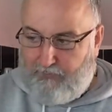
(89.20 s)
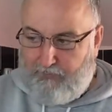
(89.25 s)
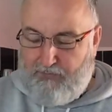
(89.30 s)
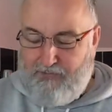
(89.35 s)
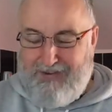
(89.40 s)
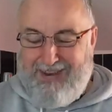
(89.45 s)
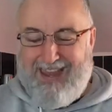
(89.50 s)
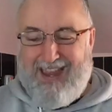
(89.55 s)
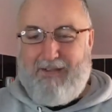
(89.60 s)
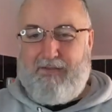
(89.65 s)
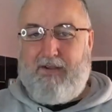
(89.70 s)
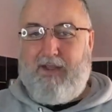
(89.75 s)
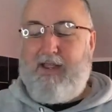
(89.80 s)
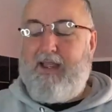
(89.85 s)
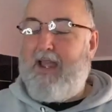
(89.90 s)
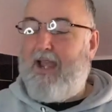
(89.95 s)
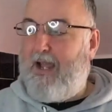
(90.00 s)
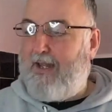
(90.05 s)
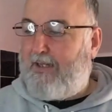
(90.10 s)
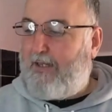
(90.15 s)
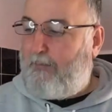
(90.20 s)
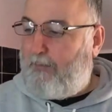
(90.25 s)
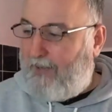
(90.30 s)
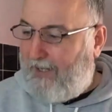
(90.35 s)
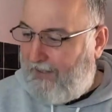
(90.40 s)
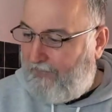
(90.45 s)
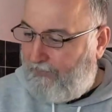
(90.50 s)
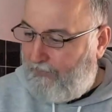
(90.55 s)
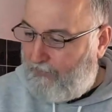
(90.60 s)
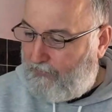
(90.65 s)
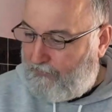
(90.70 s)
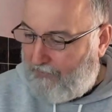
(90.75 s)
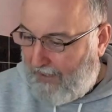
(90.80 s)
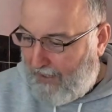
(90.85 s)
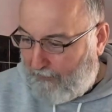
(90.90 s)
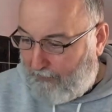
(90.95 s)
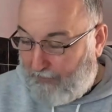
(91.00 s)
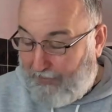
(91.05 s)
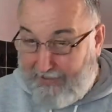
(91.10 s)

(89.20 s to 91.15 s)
Never had a beer from Stroud.